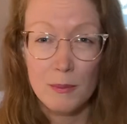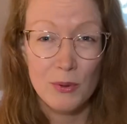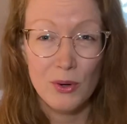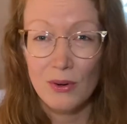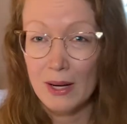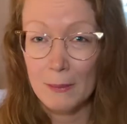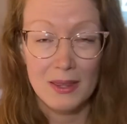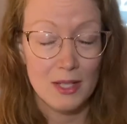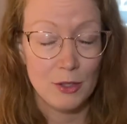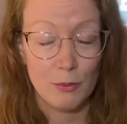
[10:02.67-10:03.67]
the programming
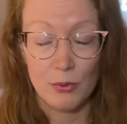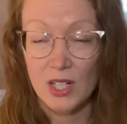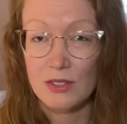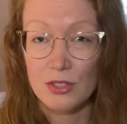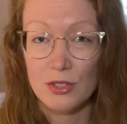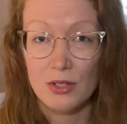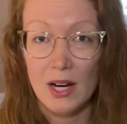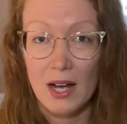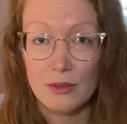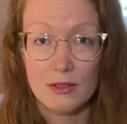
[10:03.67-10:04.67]
that you bring into your
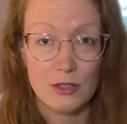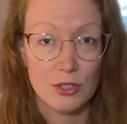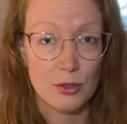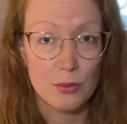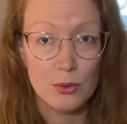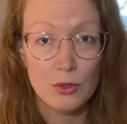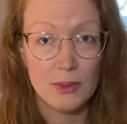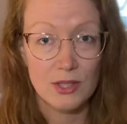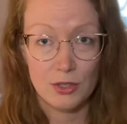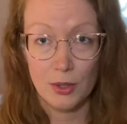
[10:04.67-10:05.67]
house, into your room,
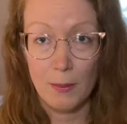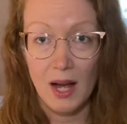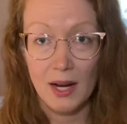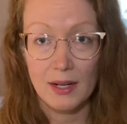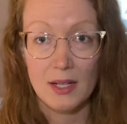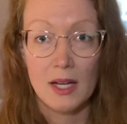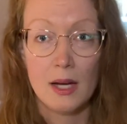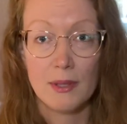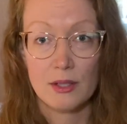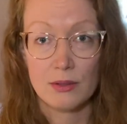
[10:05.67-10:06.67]
into your mind,
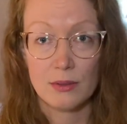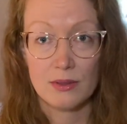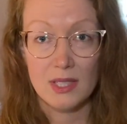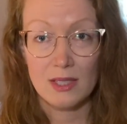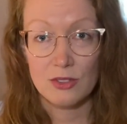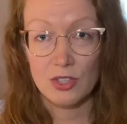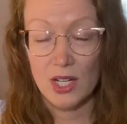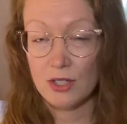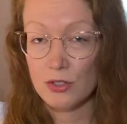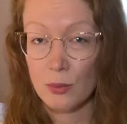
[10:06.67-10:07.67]
because those things
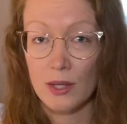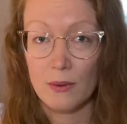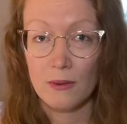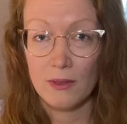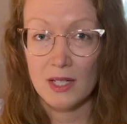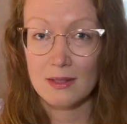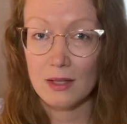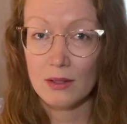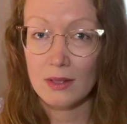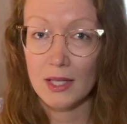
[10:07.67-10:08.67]
change the way you think
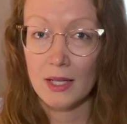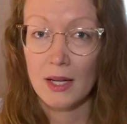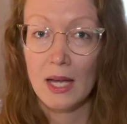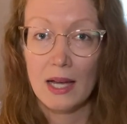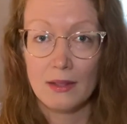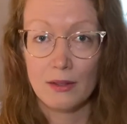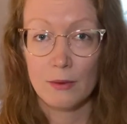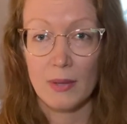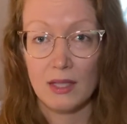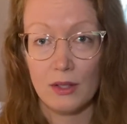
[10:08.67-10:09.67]
subtly. And little
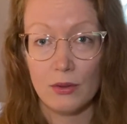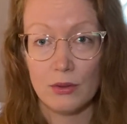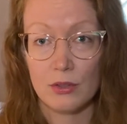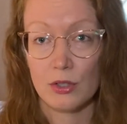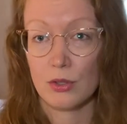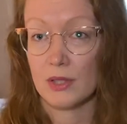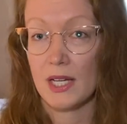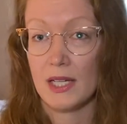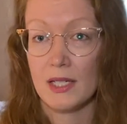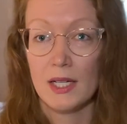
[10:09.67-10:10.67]
by little, you can
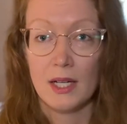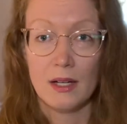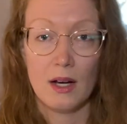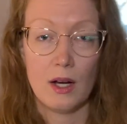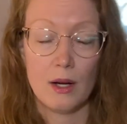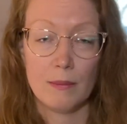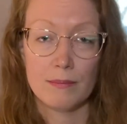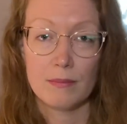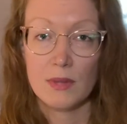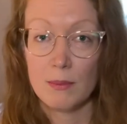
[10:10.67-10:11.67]
create
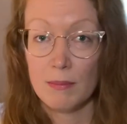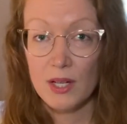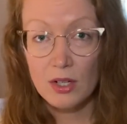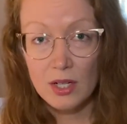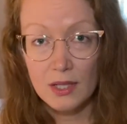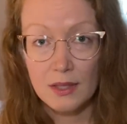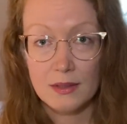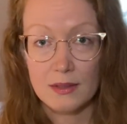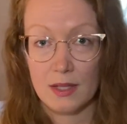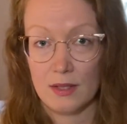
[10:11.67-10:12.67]
the
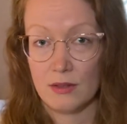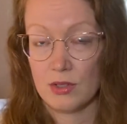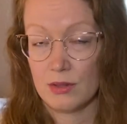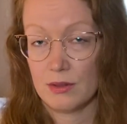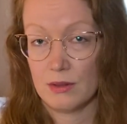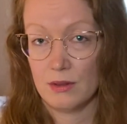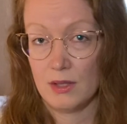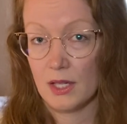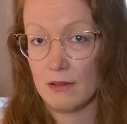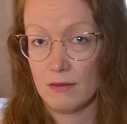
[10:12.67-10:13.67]
bitterness and just
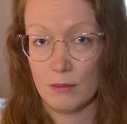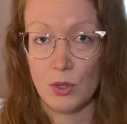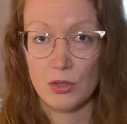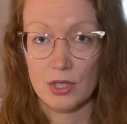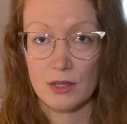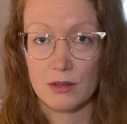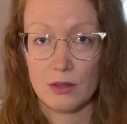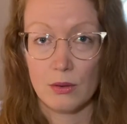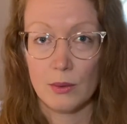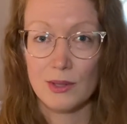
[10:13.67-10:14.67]
negative emotions.
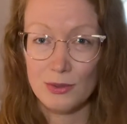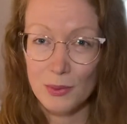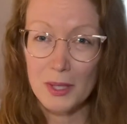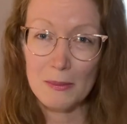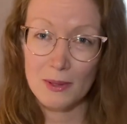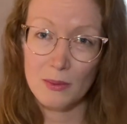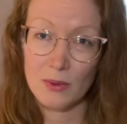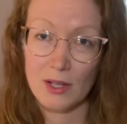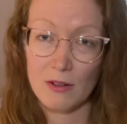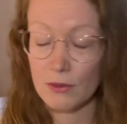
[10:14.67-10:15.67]
So we just want to be
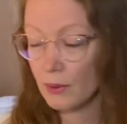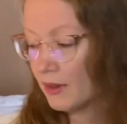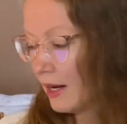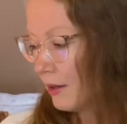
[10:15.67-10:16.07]
careful with that,